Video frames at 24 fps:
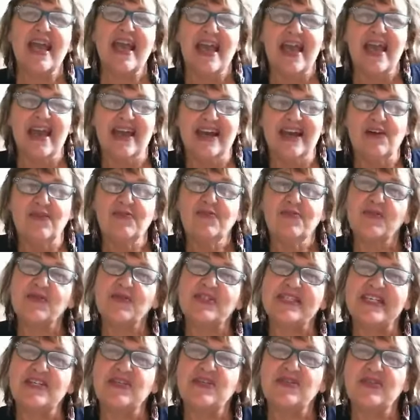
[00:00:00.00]
And I'll
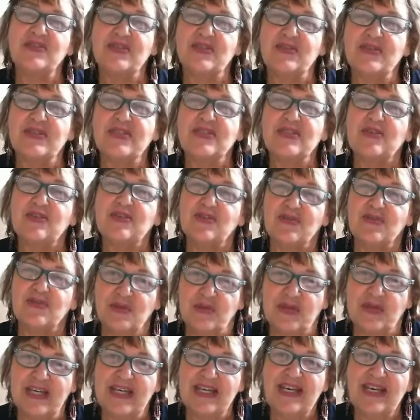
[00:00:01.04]
first introduce
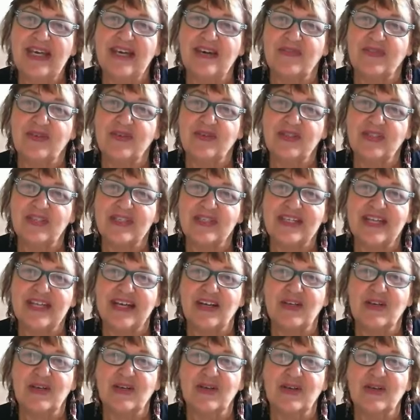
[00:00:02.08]
Trudy, if you'll just
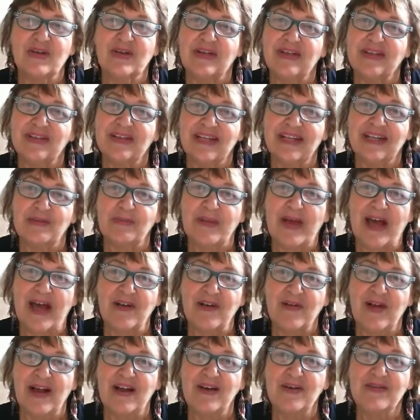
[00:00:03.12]
tell your little
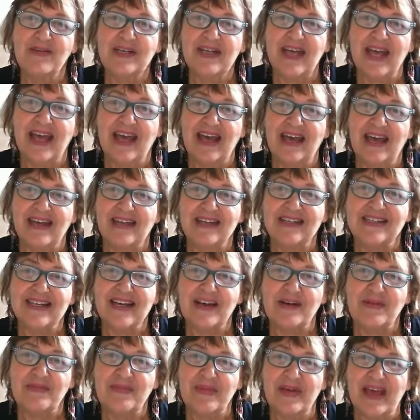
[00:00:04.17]
background, and
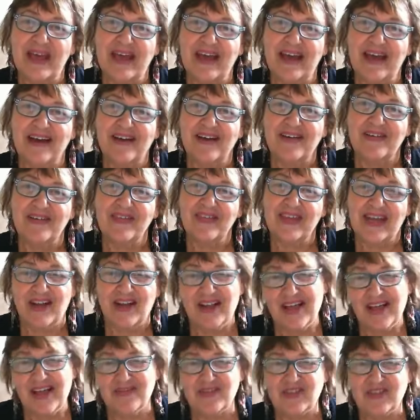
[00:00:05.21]
um, uh, then
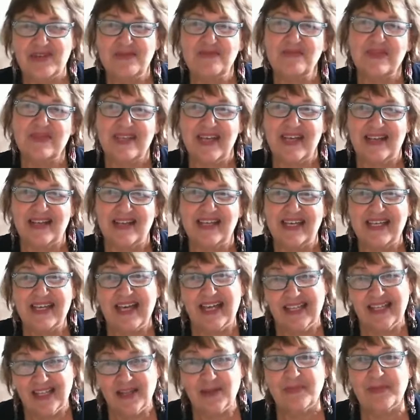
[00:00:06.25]
I'll have Jim tell
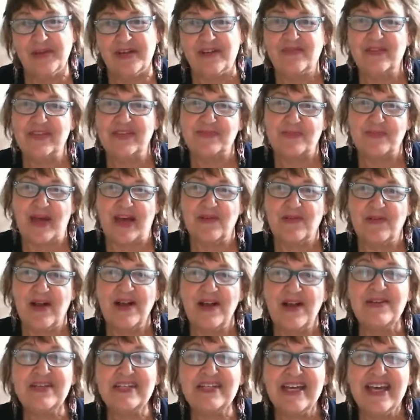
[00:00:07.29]
a little bit of his
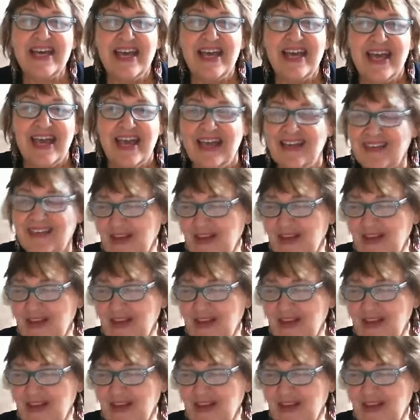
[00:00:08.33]
background, and